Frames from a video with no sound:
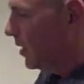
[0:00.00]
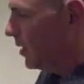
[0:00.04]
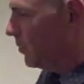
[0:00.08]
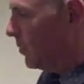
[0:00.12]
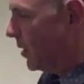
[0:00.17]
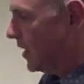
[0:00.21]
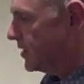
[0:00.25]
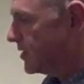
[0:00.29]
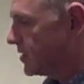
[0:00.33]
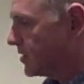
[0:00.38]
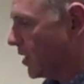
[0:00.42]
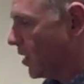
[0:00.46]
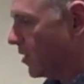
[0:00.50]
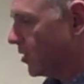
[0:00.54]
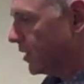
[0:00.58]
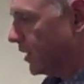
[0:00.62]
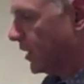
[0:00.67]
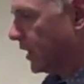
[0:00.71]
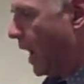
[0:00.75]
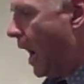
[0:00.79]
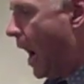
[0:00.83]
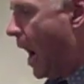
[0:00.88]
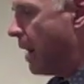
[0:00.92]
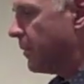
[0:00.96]
by
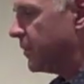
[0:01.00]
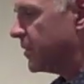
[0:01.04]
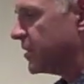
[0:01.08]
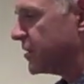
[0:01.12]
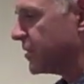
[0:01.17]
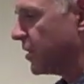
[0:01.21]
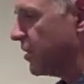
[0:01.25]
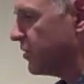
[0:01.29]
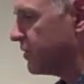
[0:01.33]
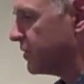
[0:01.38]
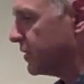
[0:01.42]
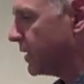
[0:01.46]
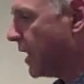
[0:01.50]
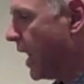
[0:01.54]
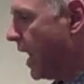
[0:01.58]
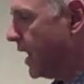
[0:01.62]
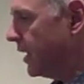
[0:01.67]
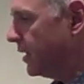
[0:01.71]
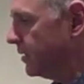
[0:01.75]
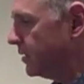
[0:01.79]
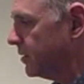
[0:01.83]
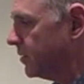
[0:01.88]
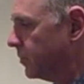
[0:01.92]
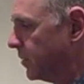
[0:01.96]
soaking almonds
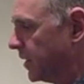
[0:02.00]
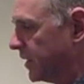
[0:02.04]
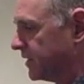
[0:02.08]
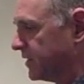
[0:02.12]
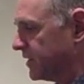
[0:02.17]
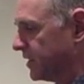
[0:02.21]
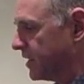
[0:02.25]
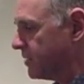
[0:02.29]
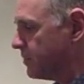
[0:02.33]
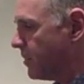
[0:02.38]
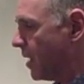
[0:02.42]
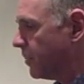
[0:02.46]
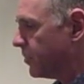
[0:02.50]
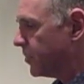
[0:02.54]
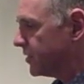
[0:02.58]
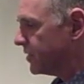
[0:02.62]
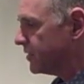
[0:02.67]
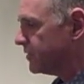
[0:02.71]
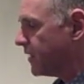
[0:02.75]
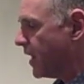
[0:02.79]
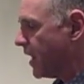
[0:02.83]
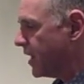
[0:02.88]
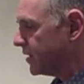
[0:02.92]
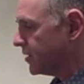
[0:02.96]
overnight, mixing them up in
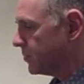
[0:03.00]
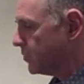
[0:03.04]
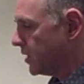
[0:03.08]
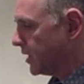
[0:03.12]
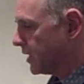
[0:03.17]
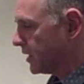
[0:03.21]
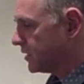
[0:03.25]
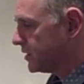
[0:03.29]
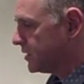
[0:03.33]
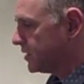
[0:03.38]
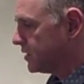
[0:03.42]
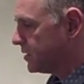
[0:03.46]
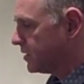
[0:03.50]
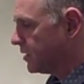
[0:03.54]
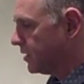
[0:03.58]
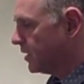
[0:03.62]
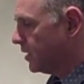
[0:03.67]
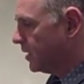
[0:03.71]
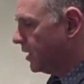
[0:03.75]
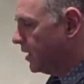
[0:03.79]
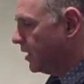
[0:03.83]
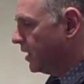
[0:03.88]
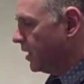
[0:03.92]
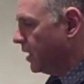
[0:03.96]
the Vitamix,
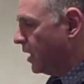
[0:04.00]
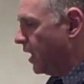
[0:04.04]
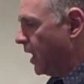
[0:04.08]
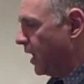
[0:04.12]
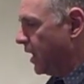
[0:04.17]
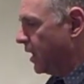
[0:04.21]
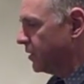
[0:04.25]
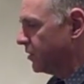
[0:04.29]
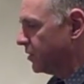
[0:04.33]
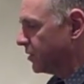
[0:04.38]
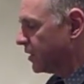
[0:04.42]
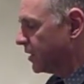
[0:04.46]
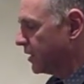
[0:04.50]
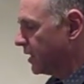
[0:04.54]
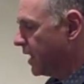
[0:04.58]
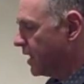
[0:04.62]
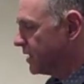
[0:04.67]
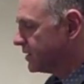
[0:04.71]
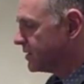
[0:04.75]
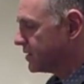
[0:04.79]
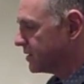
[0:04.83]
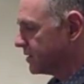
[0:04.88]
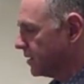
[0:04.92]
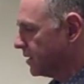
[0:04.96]
and you can
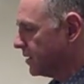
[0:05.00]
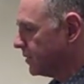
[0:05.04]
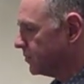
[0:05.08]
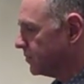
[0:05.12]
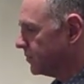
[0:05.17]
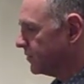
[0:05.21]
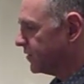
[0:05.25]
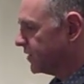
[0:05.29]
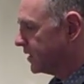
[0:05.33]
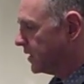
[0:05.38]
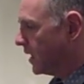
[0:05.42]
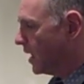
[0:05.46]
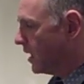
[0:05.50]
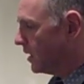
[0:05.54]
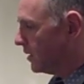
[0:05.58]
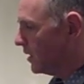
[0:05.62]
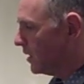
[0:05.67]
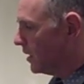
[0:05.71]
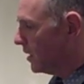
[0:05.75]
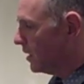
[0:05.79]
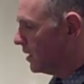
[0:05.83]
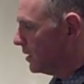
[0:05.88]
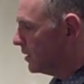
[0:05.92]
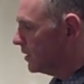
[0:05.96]
add some
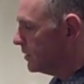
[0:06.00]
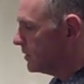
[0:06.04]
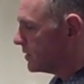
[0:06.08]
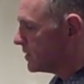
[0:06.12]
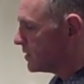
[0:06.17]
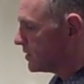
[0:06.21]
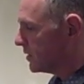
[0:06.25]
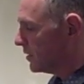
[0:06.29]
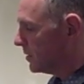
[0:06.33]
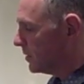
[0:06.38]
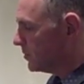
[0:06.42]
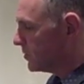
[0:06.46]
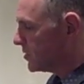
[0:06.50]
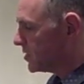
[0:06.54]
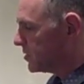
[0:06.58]
vanilla and some